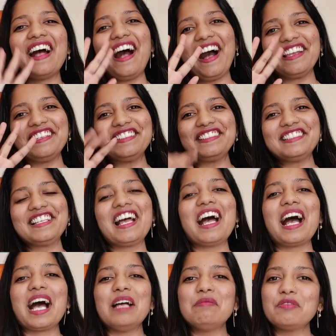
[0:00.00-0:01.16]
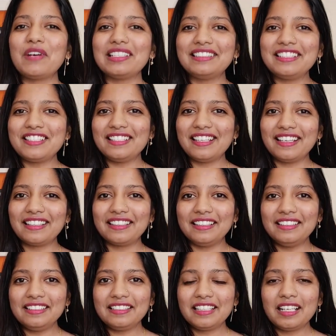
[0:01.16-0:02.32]
Hi, I'm Swathi G.
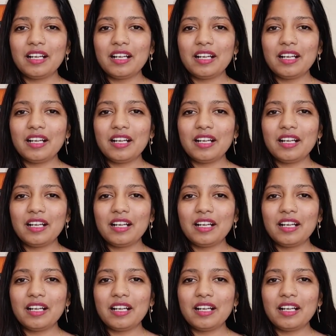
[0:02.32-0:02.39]
Hegde,